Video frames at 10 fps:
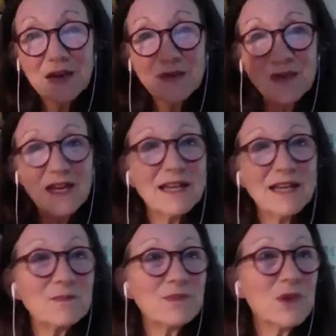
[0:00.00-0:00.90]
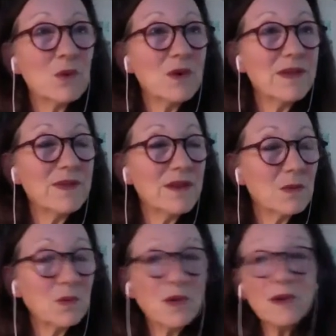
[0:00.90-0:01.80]
that when there
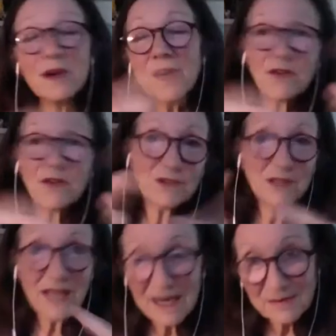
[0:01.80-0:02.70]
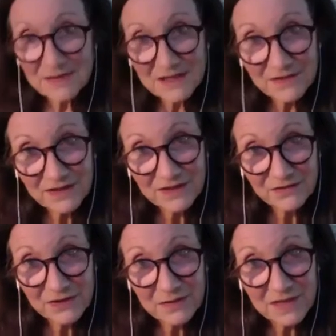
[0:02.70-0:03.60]
were overlaps of
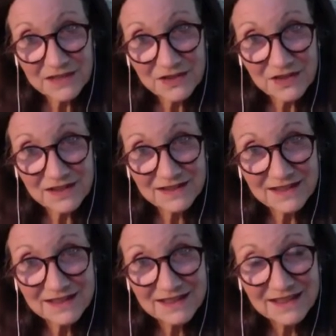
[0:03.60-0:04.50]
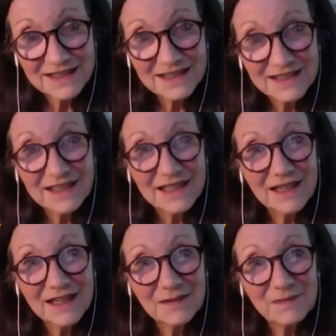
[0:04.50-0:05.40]
information,
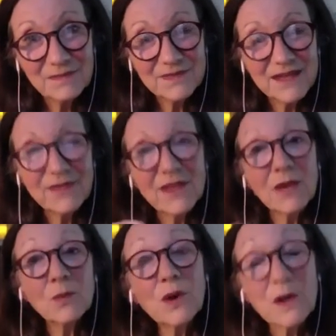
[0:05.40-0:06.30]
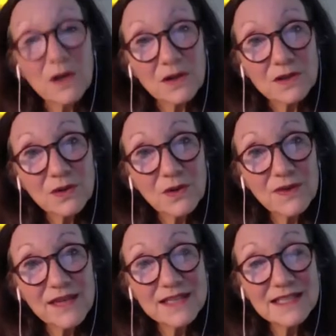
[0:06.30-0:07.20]
that they worked or
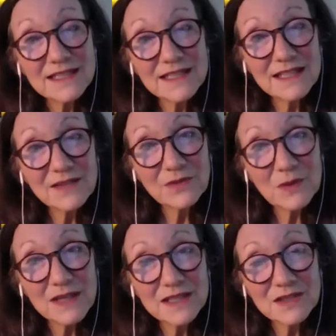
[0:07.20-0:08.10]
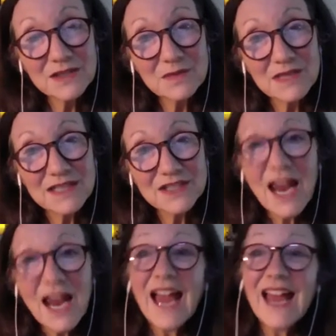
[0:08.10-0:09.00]
they didn't give away too much.
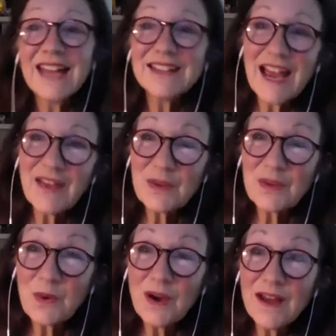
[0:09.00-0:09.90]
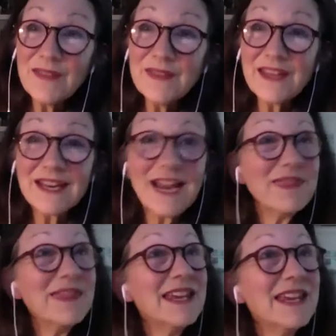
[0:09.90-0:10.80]
And the one that I
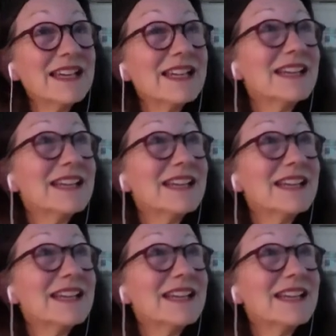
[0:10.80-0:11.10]
think